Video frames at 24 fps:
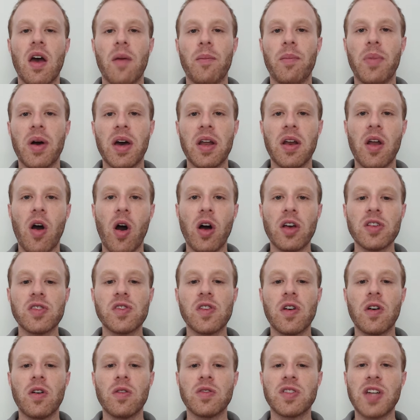but
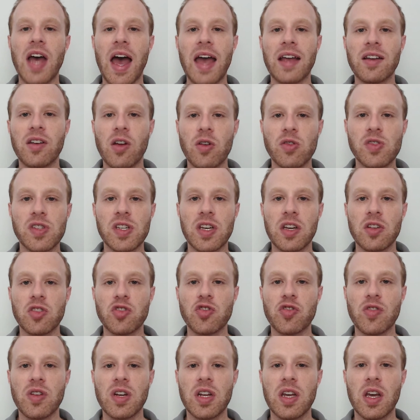also diagnosing and
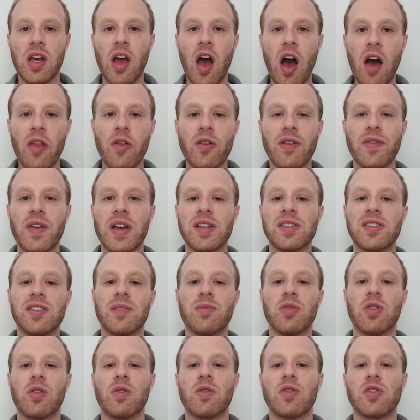treating other
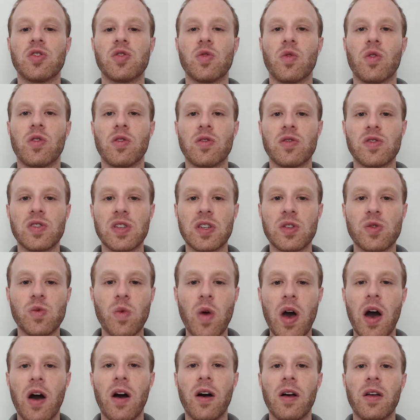vestibular disorders as
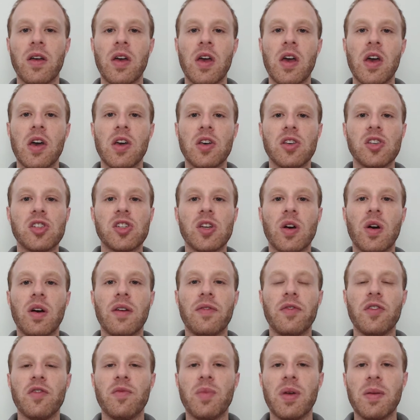well. So if
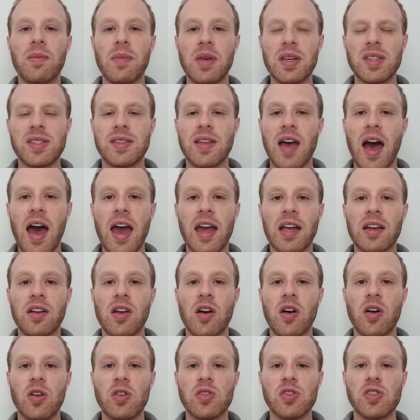you've been
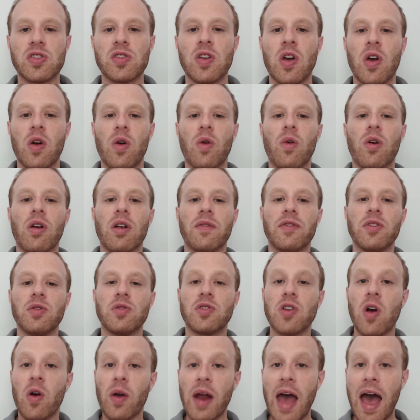misdiagnosed or if you
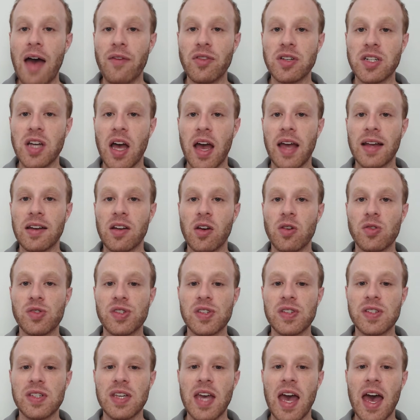don't have a
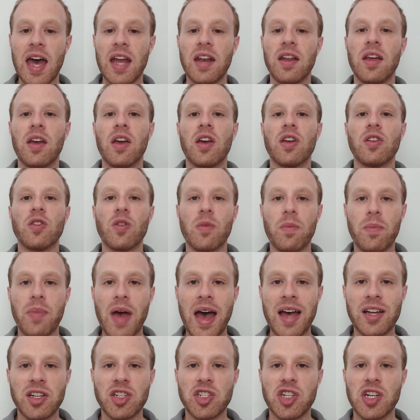diagnosis yet, your
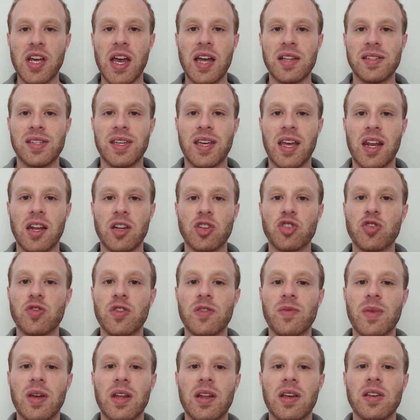best chance at getting
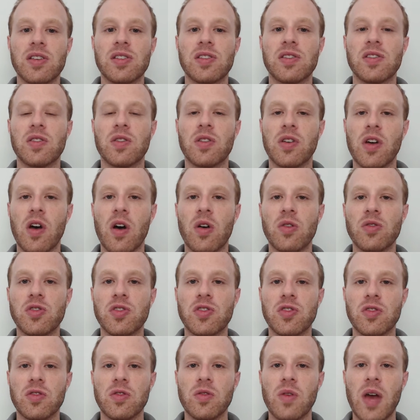treatment is to go
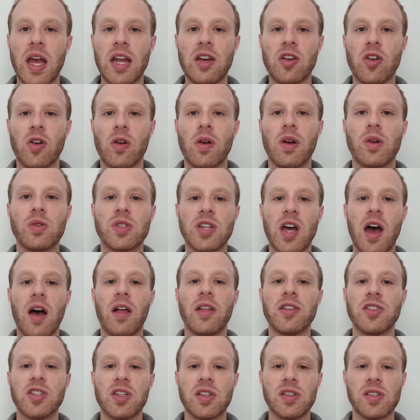to a
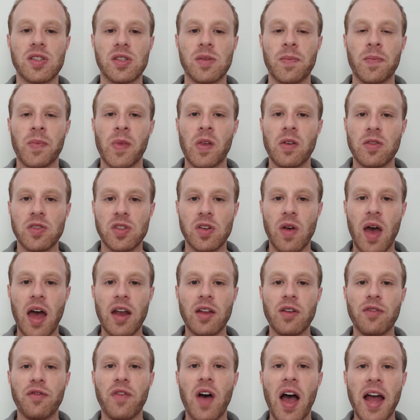neurotologist. So how do
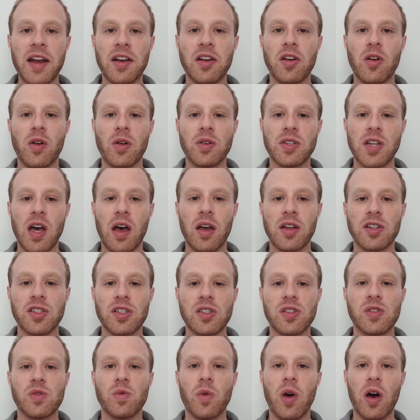you find a
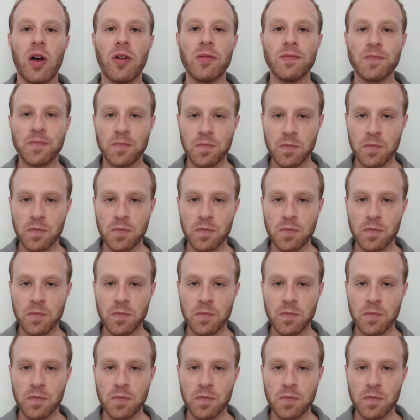neurotologist? Well,